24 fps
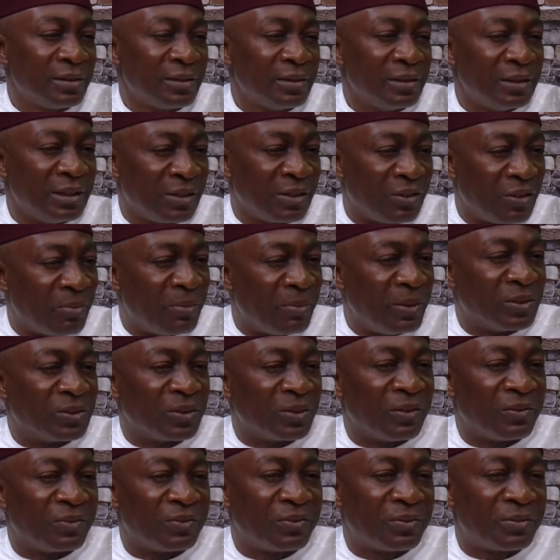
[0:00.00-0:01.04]
the government
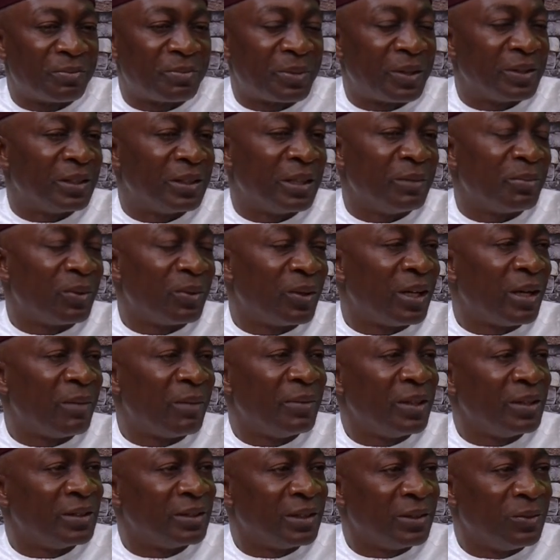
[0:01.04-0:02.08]
of President Bola
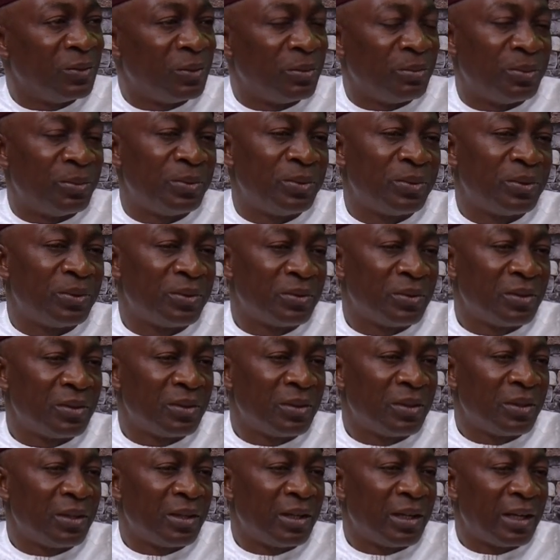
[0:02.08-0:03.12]
Ahmed Tinubu
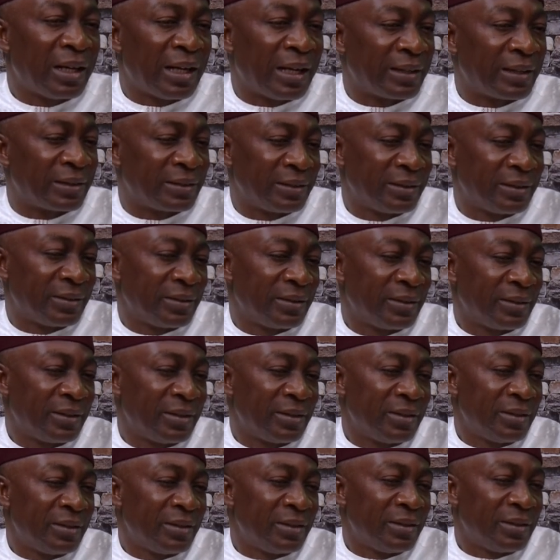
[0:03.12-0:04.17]
has
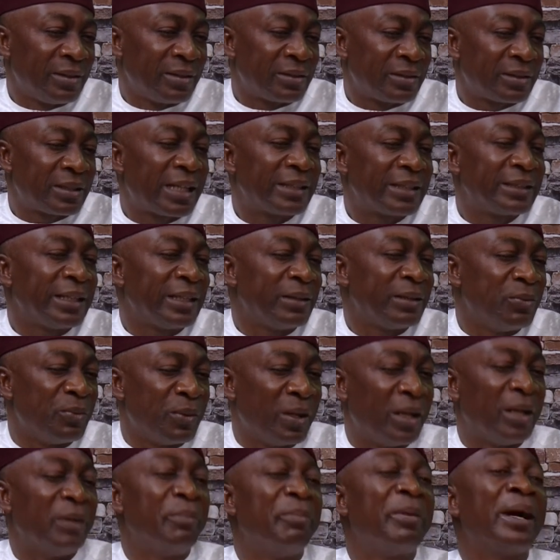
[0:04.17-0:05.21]
started
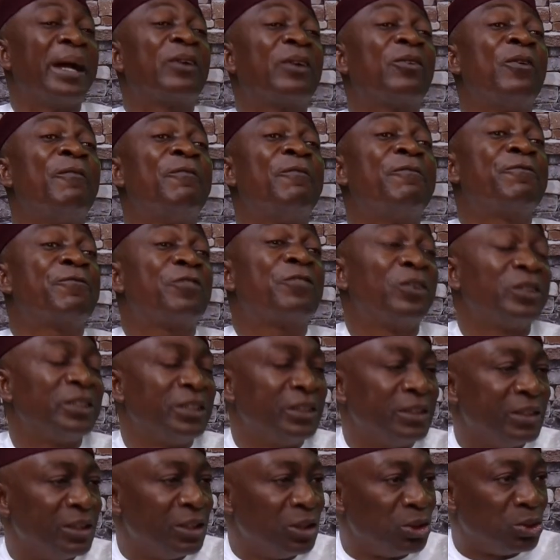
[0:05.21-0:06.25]
well by
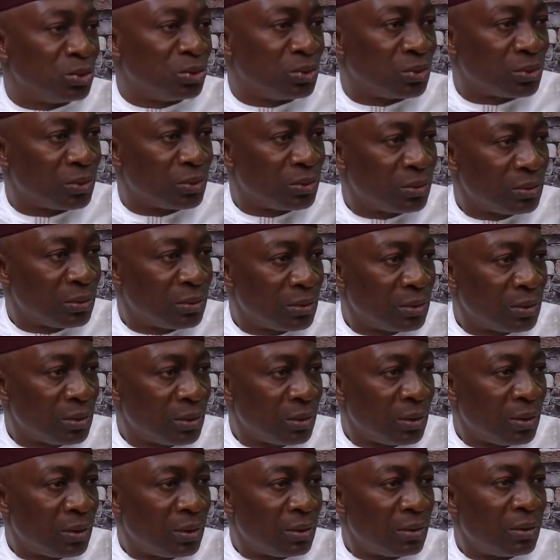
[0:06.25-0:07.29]
confronting the issues,
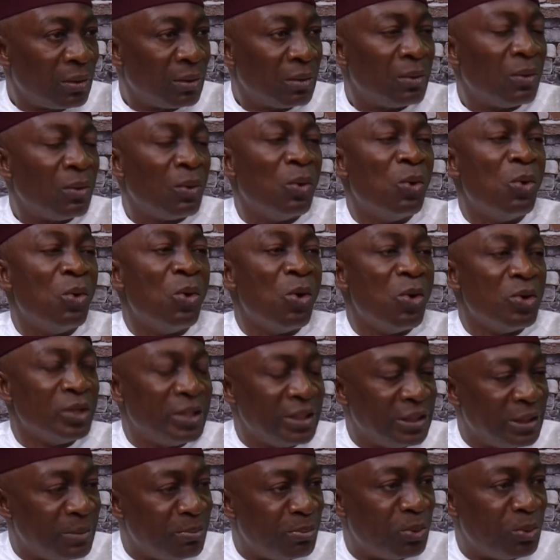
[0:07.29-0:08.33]

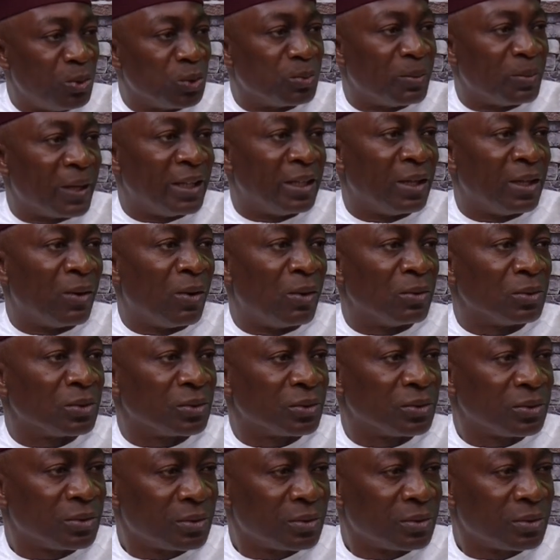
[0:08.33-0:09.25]
holding the bulls by the horns,